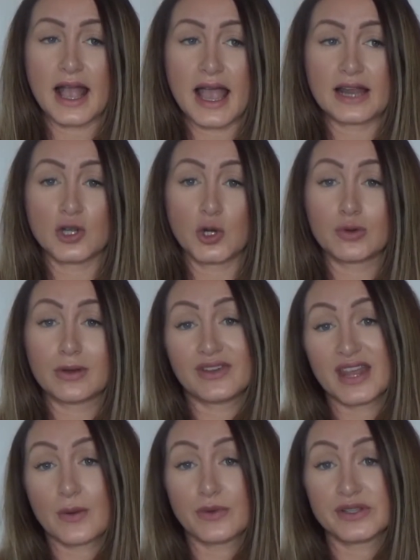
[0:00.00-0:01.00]
I don't know
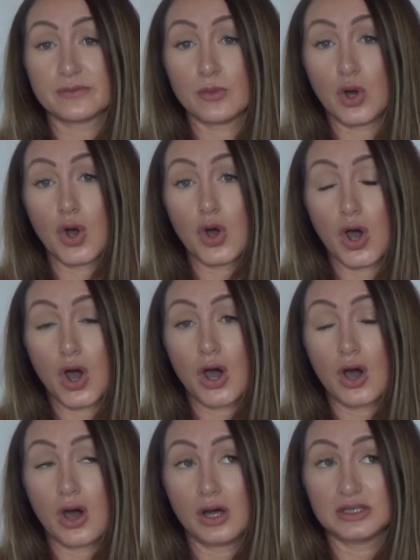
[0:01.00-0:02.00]
whether that was more
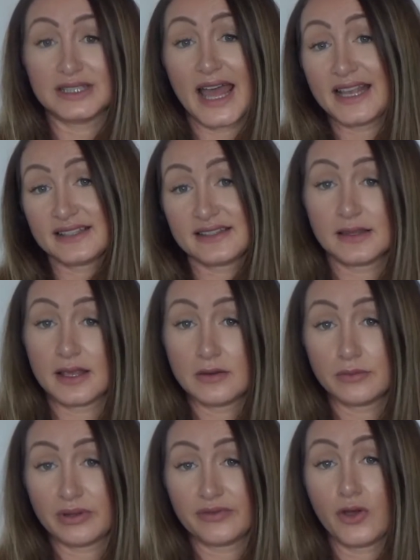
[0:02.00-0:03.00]
or less
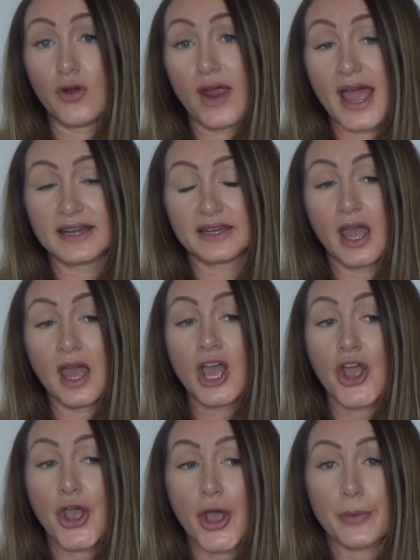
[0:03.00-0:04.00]
than before I had her,
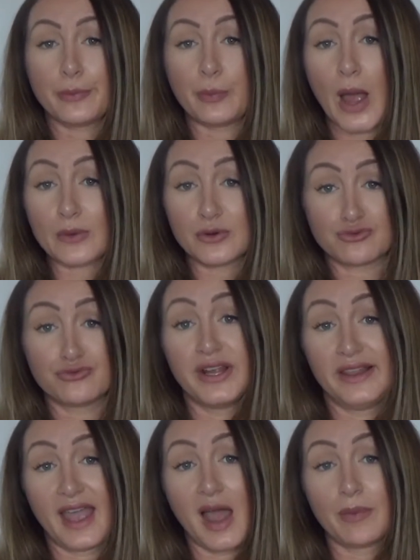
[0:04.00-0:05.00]
but I was
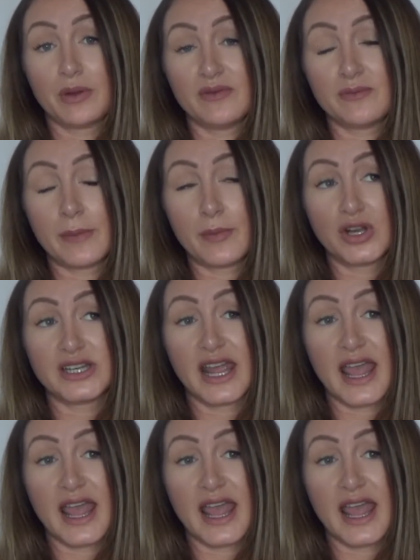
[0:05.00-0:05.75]
really happy with my body.